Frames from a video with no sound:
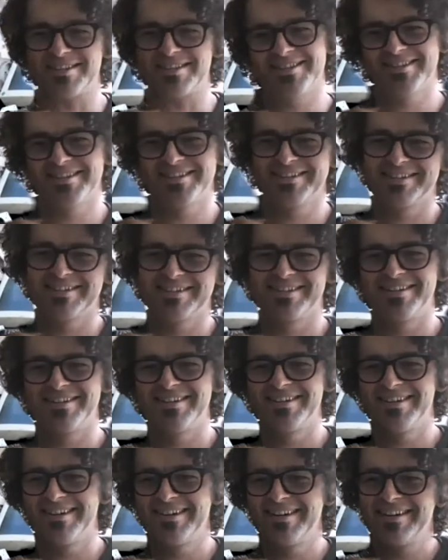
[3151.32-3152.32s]
talk had
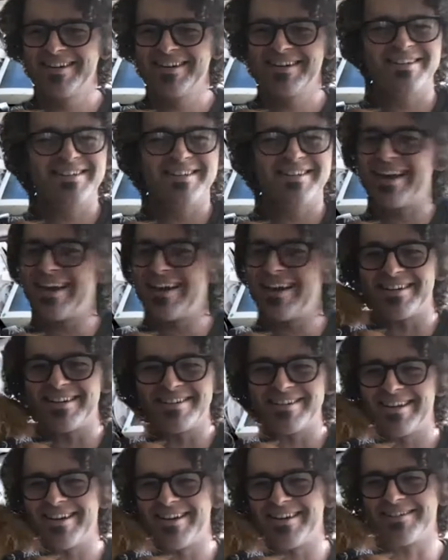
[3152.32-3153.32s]
everything. It had
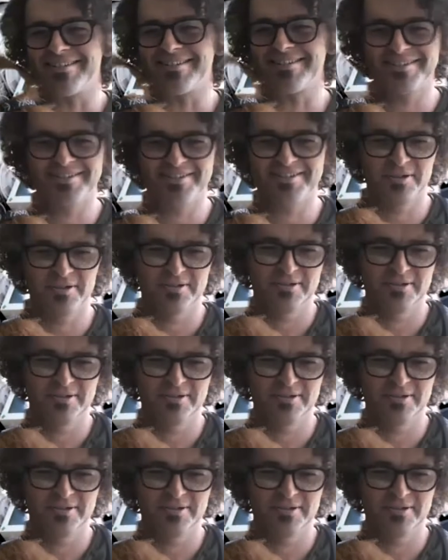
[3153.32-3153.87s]
tech, it had